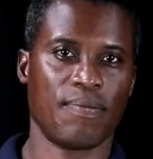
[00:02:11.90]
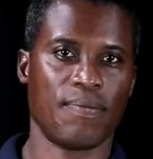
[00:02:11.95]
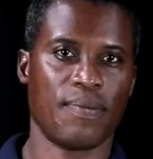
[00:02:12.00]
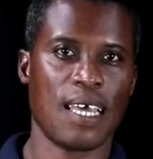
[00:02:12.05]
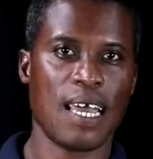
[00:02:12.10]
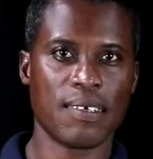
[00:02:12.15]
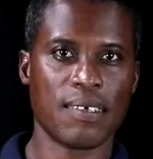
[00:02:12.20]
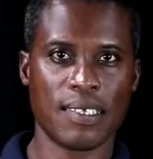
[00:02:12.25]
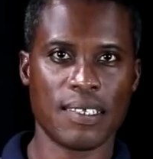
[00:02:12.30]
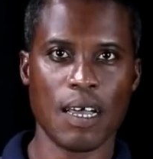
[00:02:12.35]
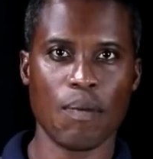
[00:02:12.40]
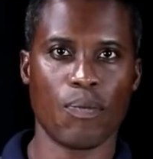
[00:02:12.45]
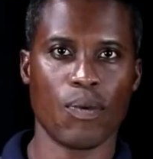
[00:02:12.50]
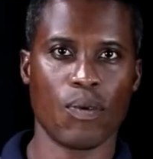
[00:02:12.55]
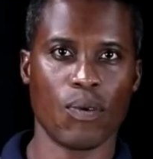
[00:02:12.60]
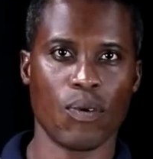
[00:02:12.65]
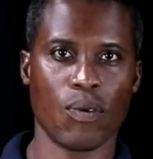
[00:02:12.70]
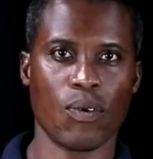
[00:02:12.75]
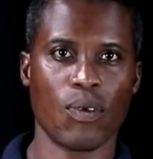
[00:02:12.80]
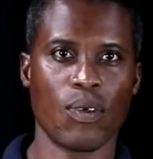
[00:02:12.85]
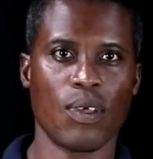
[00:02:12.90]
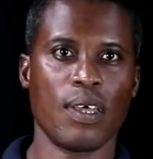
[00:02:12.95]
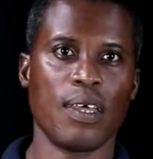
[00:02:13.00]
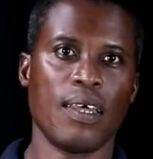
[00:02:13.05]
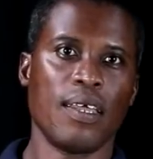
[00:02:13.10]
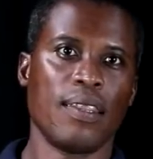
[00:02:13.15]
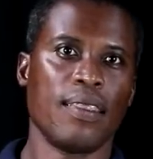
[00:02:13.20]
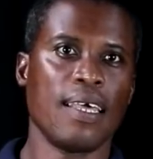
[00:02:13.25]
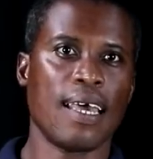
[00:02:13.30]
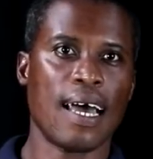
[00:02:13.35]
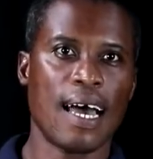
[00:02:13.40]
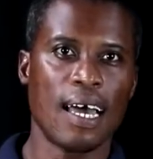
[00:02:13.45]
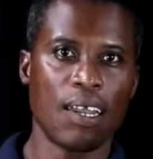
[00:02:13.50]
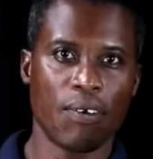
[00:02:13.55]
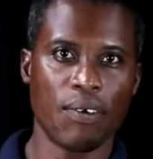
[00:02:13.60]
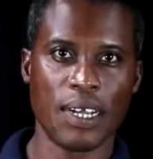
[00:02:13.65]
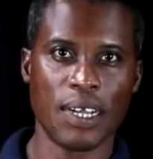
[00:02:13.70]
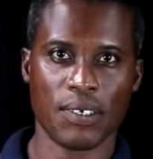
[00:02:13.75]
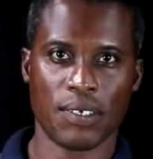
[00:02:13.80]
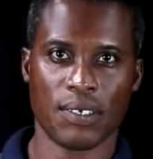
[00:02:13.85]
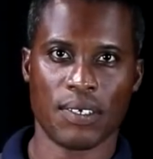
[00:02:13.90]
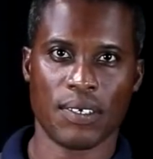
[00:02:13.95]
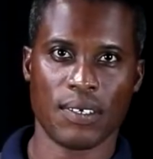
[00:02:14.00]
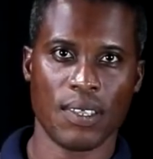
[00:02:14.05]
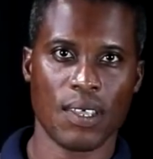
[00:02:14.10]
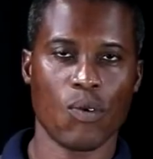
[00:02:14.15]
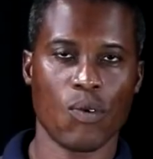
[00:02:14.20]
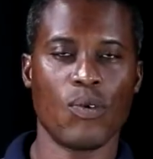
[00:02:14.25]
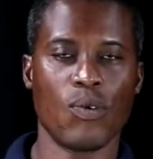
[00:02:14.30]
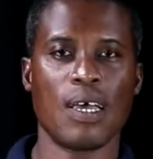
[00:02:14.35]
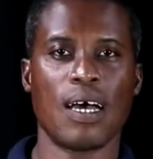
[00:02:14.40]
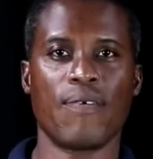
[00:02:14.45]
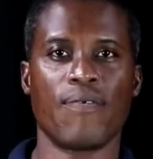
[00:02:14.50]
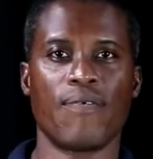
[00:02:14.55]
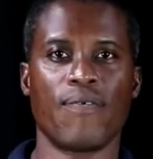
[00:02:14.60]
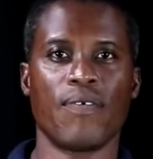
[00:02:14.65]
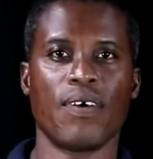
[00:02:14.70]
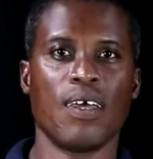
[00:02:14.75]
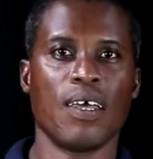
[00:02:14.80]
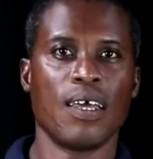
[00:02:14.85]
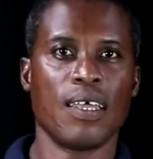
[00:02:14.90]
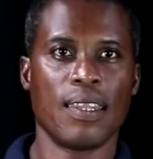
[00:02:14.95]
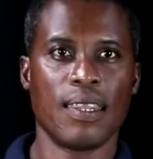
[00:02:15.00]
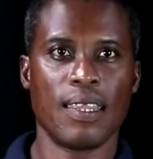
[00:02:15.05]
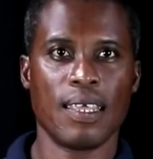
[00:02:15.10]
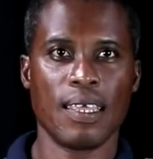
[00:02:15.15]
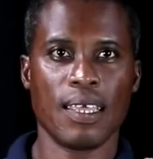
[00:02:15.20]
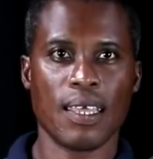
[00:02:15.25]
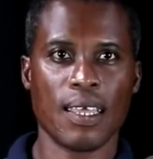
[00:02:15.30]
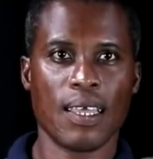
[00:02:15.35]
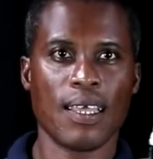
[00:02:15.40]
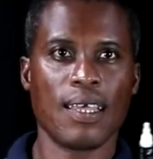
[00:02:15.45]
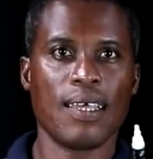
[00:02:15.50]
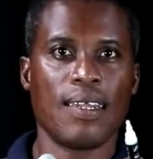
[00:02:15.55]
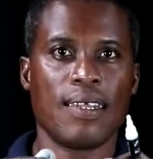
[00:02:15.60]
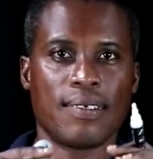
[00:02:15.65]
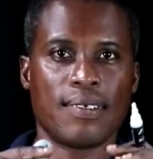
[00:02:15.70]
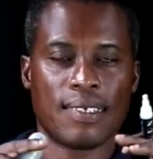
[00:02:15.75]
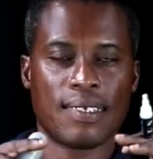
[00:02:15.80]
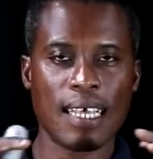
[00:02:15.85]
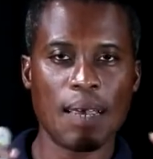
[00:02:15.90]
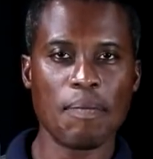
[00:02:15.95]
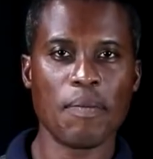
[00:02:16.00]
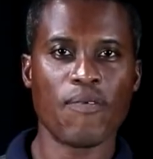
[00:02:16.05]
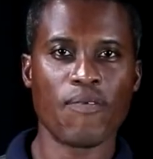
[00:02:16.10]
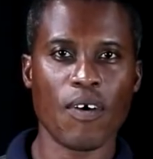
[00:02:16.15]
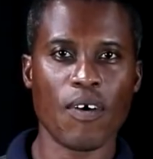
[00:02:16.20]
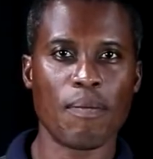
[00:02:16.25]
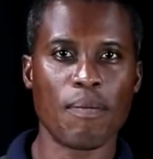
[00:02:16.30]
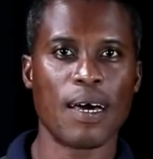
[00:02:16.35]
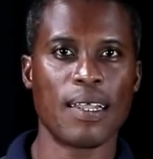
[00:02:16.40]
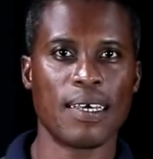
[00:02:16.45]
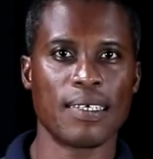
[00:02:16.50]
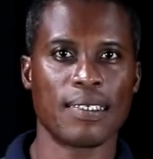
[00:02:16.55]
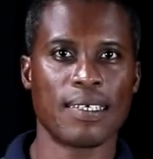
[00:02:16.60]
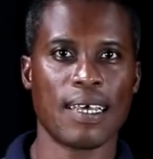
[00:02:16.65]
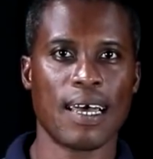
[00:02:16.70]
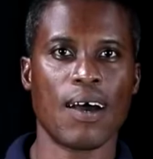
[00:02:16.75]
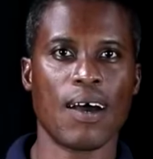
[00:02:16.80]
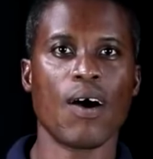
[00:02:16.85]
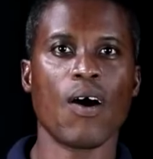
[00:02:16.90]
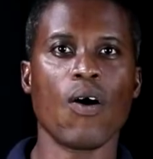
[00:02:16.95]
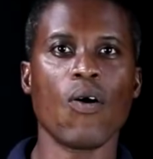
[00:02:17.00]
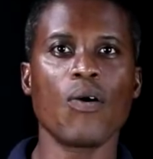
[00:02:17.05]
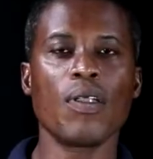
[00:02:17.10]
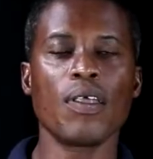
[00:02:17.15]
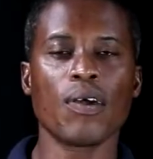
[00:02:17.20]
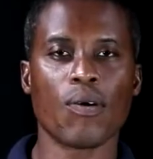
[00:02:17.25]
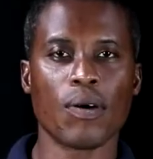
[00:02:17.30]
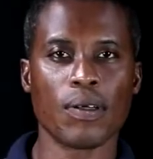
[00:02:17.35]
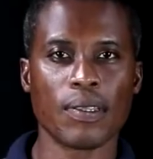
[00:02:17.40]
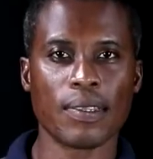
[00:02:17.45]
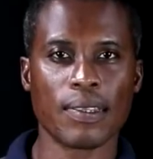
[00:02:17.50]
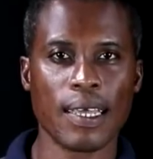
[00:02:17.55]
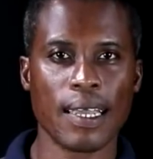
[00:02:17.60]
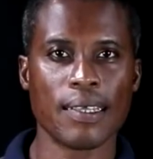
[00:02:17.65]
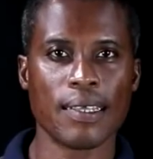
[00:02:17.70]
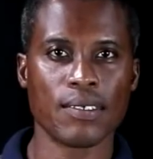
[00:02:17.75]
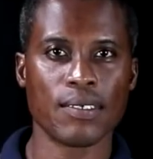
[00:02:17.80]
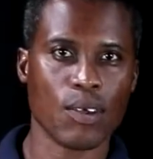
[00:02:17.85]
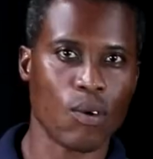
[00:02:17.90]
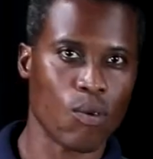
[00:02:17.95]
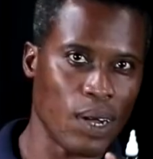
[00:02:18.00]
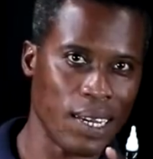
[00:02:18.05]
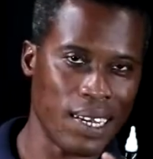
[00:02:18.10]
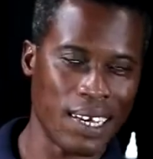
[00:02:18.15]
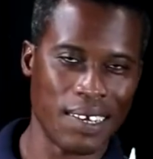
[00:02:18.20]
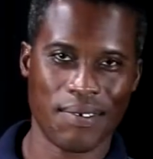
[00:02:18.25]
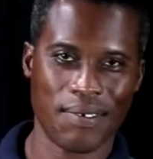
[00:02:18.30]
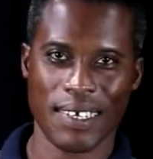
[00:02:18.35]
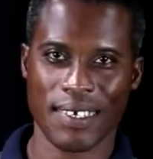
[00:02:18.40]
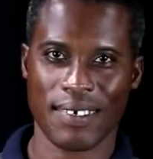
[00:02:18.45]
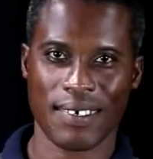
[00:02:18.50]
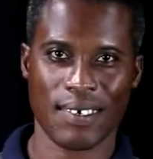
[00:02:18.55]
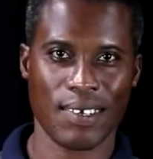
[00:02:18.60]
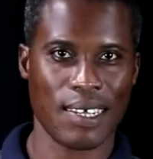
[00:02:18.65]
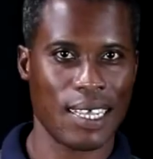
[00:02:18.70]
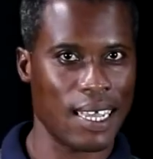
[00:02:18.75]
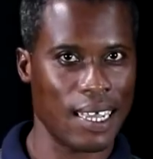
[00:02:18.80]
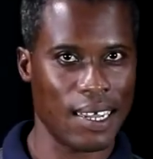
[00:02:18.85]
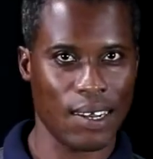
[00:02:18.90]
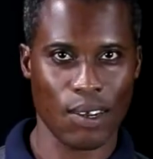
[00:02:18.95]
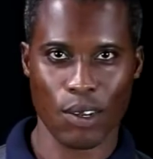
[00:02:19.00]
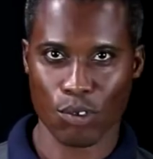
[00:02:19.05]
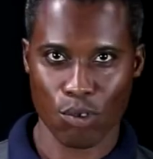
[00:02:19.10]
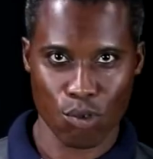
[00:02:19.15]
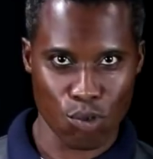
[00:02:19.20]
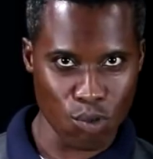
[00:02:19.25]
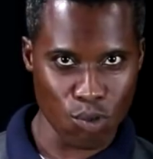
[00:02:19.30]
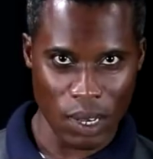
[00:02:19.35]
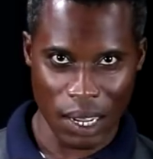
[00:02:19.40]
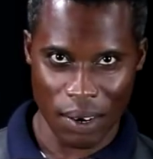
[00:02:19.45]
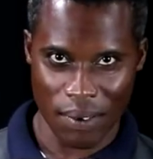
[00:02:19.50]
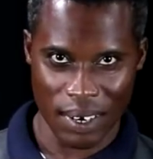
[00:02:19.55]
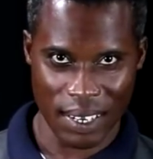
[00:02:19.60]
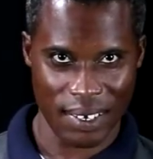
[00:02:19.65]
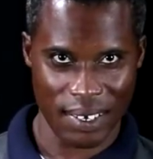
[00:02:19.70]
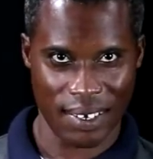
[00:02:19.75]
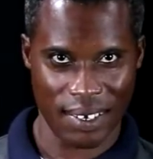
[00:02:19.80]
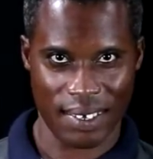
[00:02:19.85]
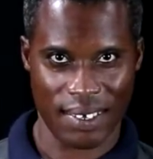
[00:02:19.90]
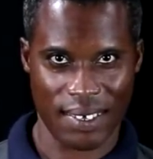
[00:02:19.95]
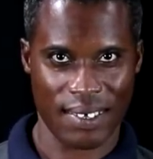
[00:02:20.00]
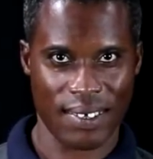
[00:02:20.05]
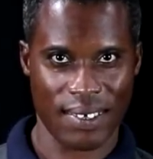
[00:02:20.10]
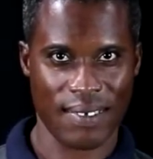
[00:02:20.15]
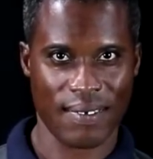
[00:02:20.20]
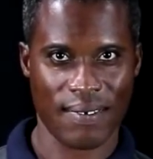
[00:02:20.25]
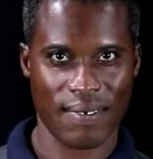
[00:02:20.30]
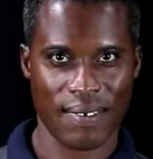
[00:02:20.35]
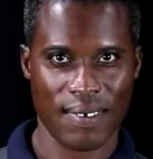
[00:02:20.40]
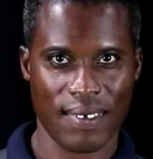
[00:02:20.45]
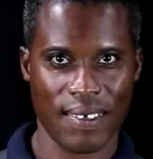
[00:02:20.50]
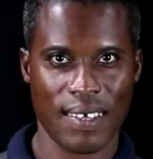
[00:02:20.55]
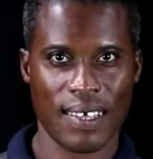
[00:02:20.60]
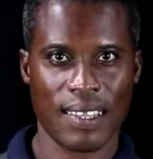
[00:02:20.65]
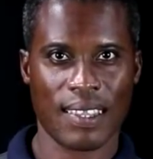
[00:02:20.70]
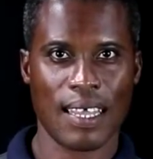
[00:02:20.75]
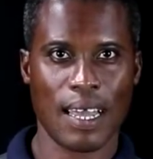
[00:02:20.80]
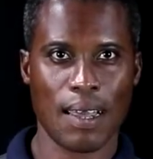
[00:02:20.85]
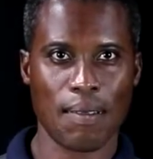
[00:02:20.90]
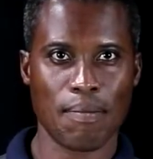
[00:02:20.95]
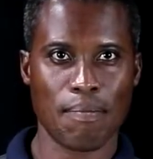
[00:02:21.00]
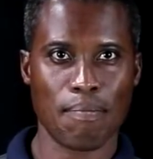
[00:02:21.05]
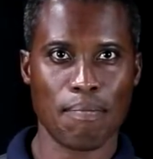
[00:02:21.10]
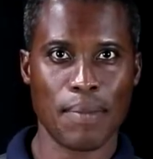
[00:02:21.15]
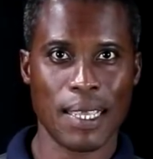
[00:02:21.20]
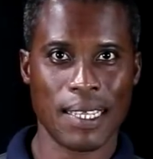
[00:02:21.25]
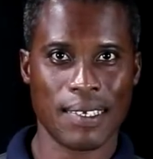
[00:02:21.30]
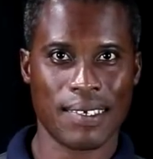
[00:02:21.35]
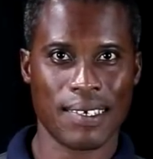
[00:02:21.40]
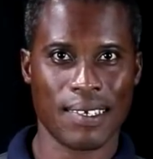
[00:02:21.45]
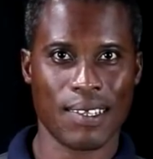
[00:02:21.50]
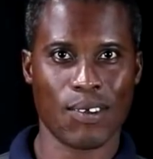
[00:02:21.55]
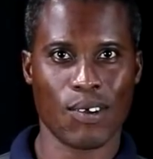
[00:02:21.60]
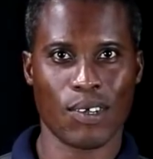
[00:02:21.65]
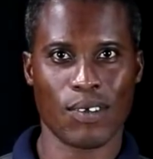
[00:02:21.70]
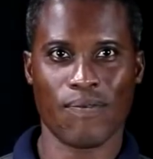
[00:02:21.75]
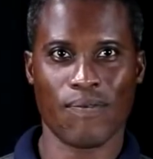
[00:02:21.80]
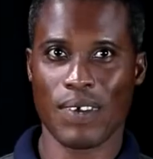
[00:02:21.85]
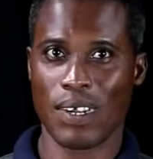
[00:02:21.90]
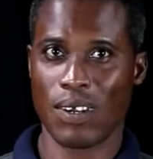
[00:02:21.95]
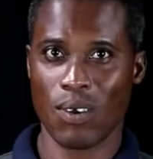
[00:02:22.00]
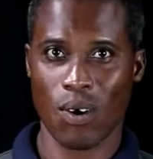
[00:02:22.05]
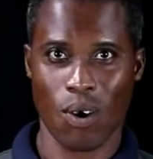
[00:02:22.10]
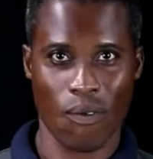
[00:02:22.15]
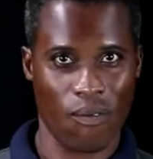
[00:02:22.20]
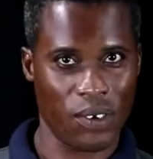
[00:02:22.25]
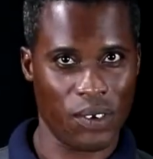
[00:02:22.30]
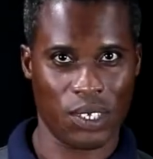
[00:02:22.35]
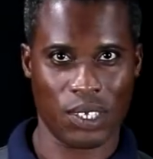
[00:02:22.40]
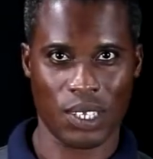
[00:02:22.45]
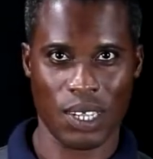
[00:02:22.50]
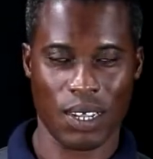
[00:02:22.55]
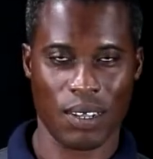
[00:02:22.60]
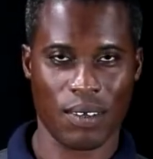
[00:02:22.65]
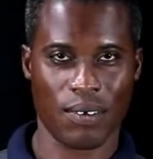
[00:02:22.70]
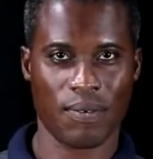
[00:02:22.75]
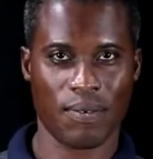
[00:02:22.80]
Example, the address. We have the semi-formal letter only contains one address and not two addresses. That makes it not very official.